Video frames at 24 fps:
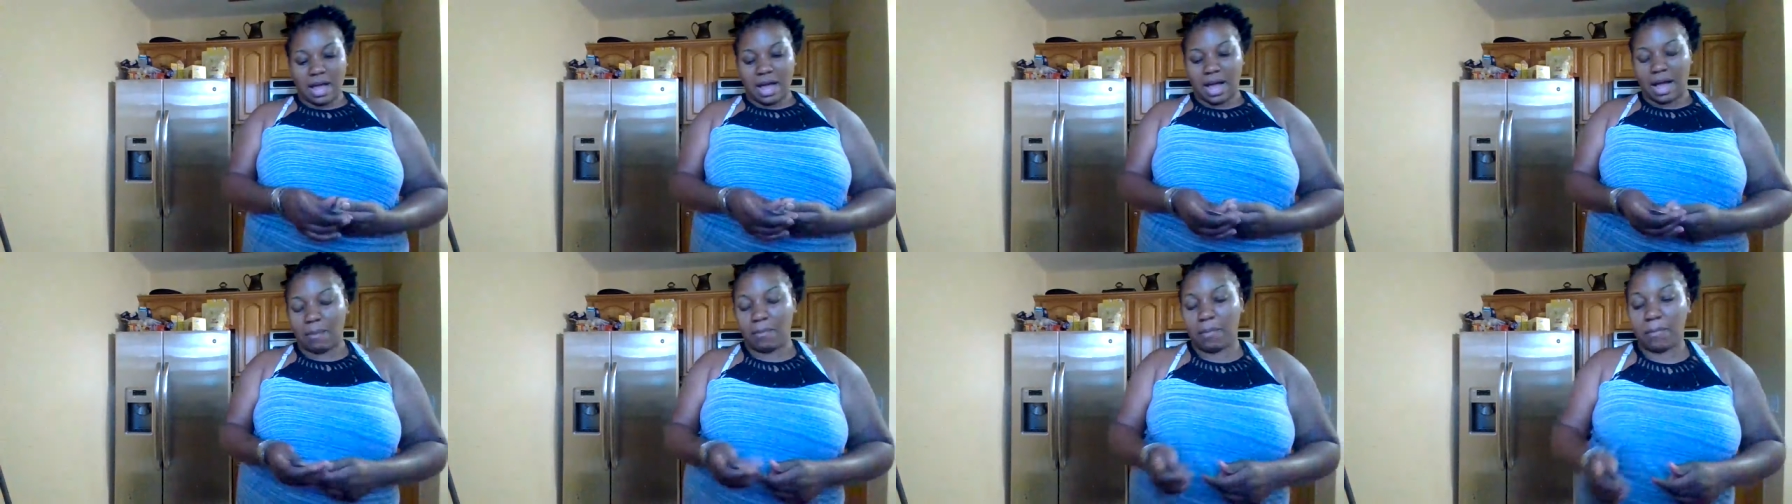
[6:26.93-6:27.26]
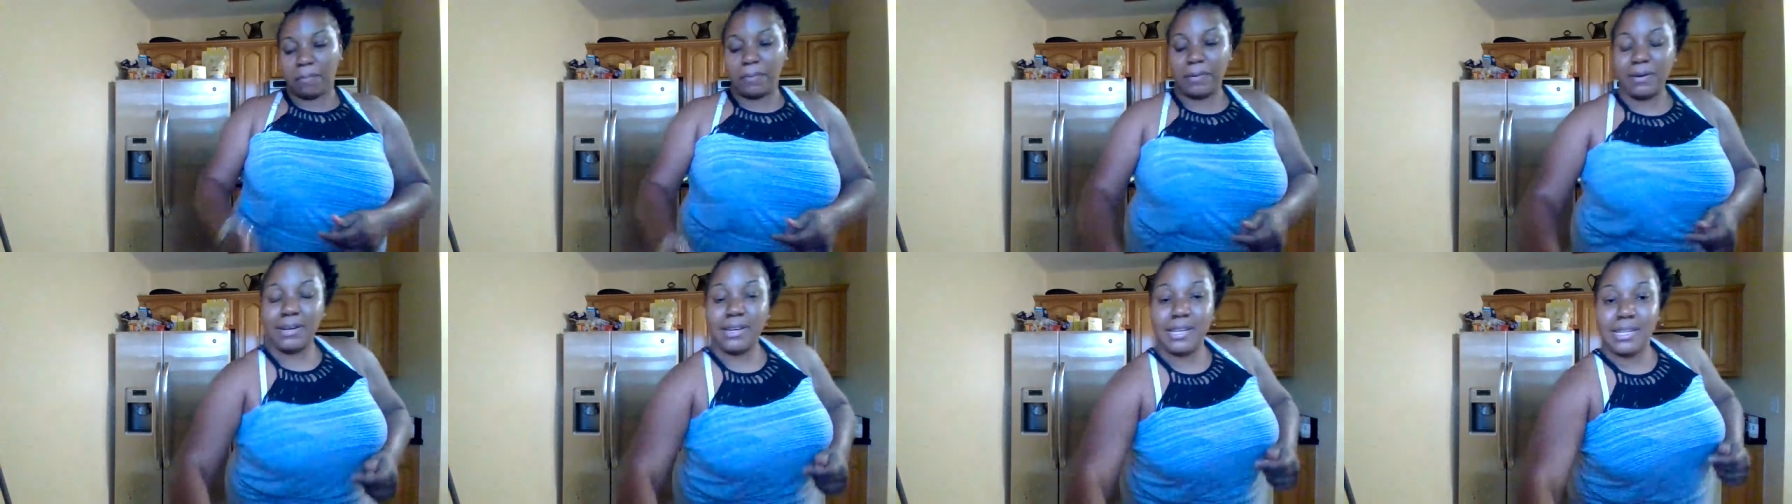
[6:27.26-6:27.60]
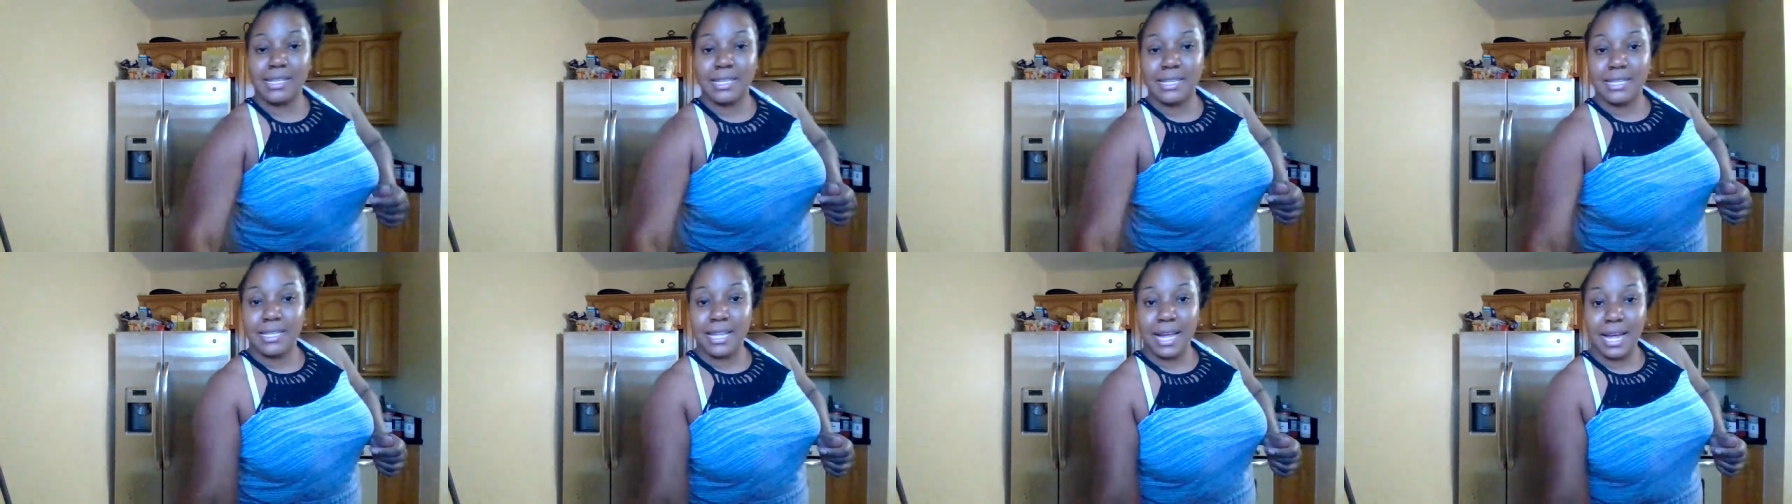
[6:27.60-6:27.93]
I'm gonna put it
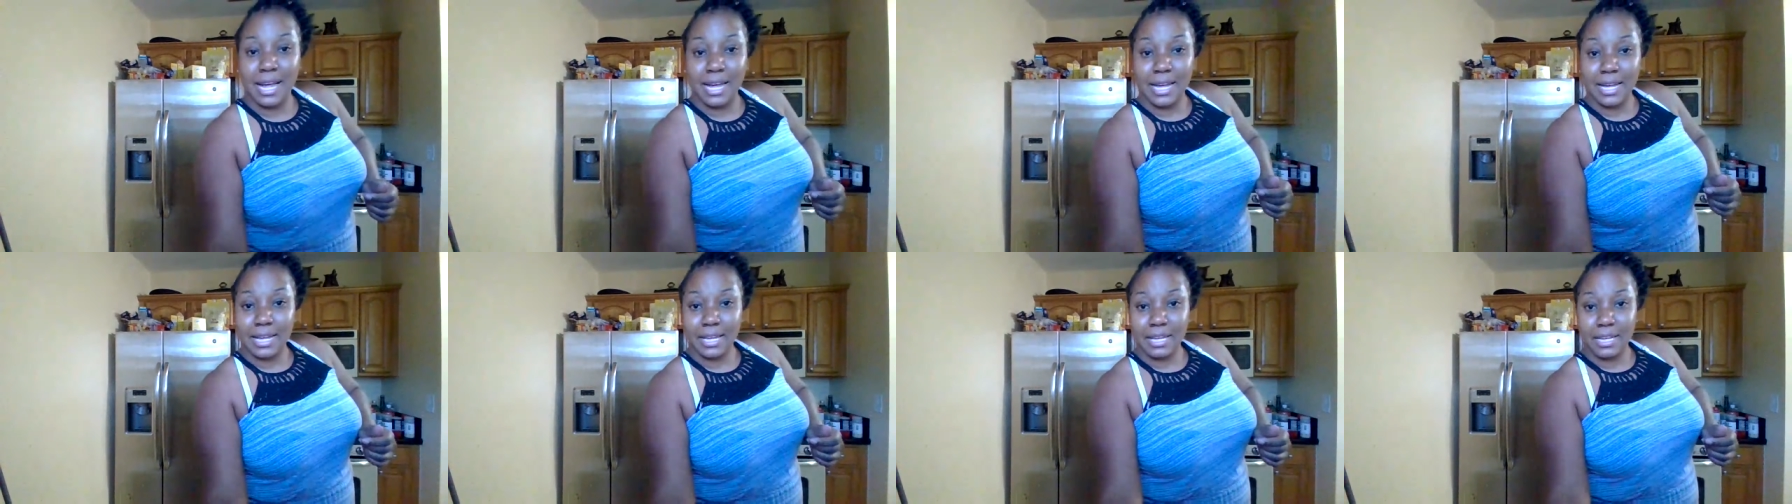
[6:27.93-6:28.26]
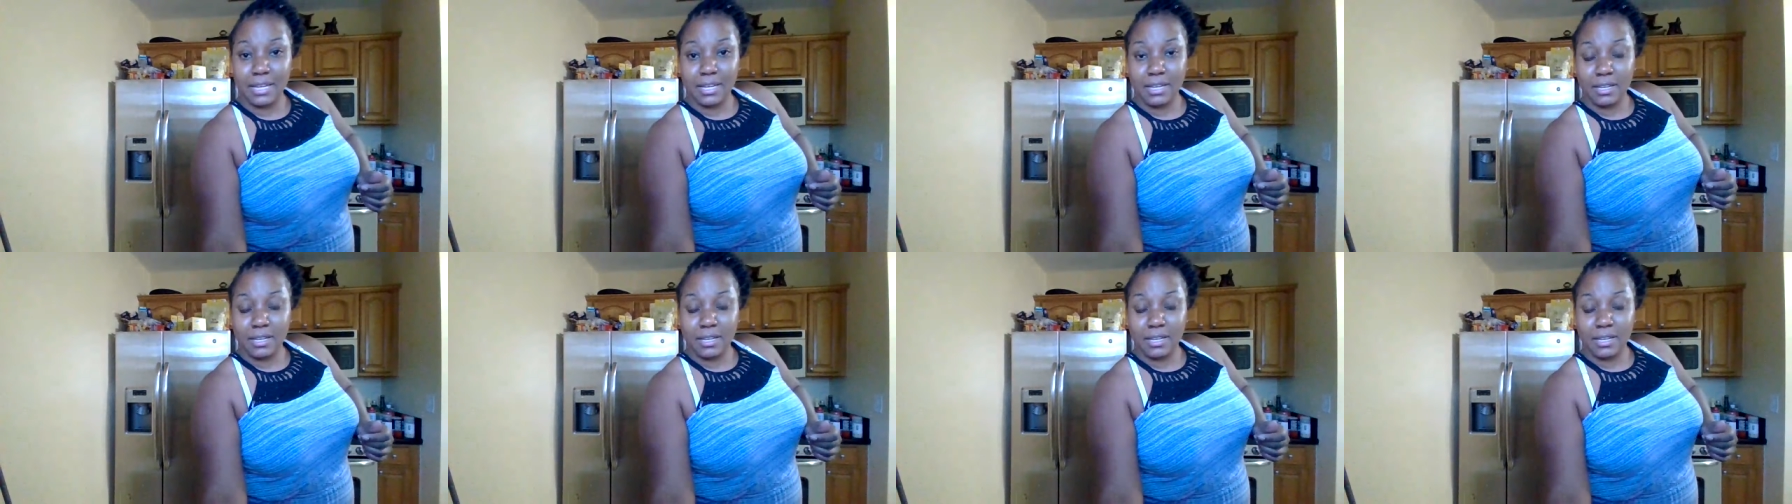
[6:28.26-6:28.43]
inside